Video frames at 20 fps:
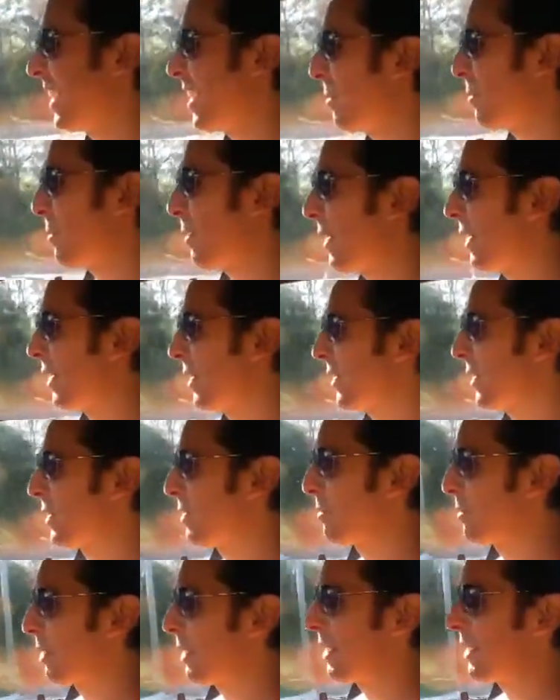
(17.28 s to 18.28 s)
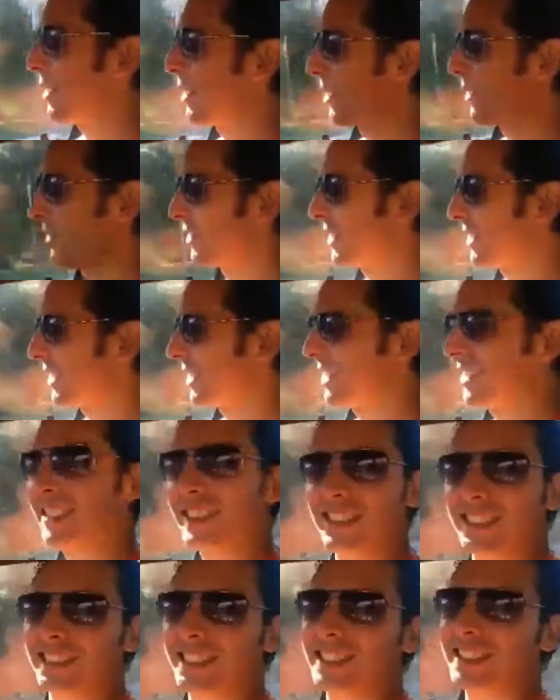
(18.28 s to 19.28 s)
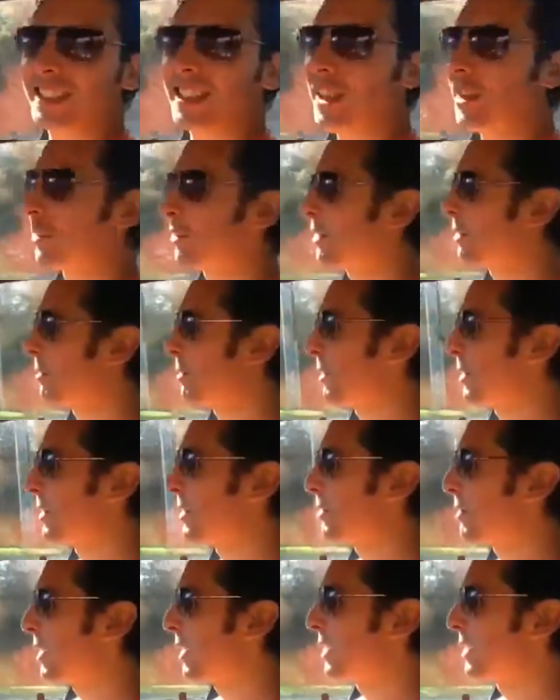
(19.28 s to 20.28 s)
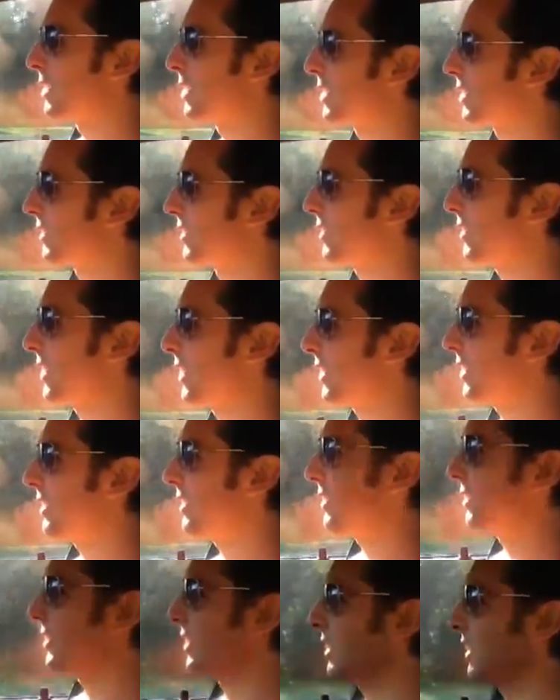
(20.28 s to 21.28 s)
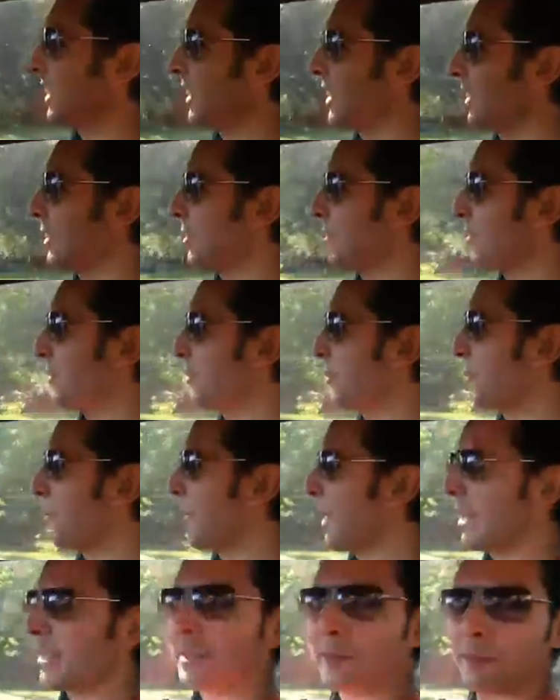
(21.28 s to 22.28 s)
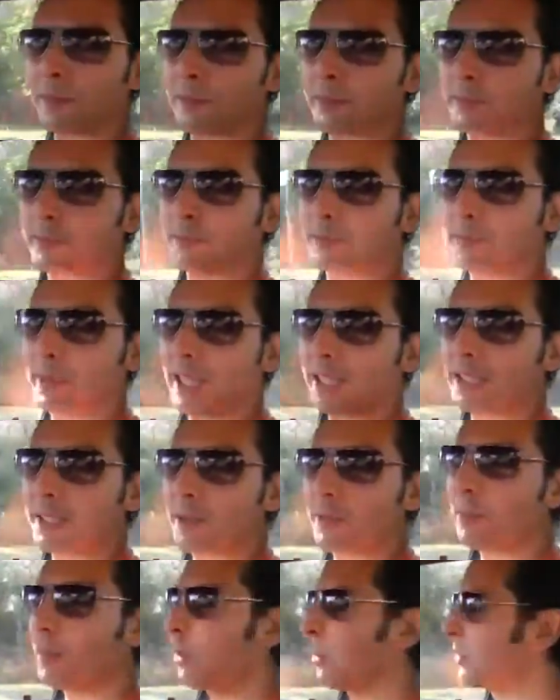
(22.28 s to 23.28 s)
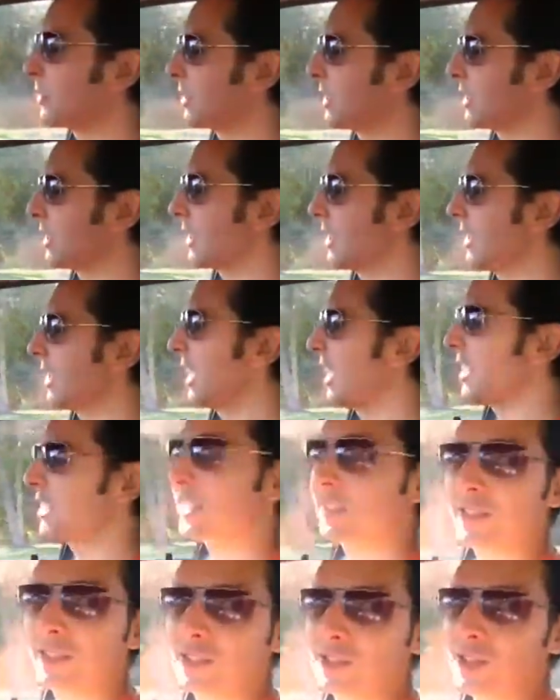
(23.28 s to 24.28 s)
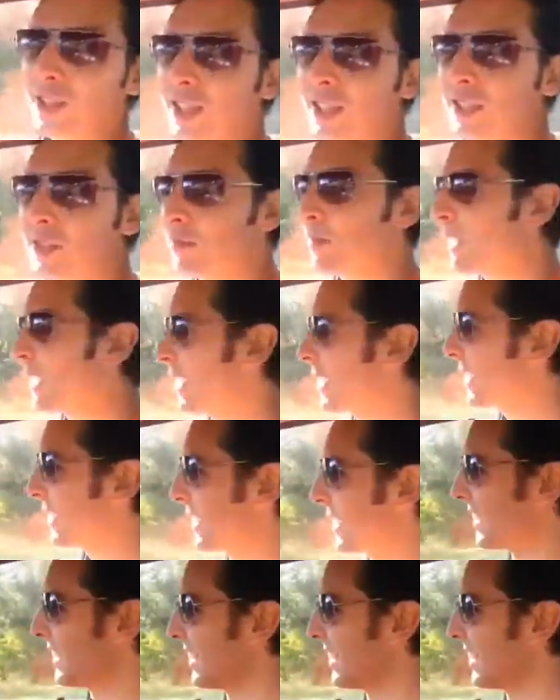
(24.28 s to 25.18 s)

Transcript: Yeah, pretty good, pretty confident, as comfortable as one can feel. About to place your balls in the hands of a strange man.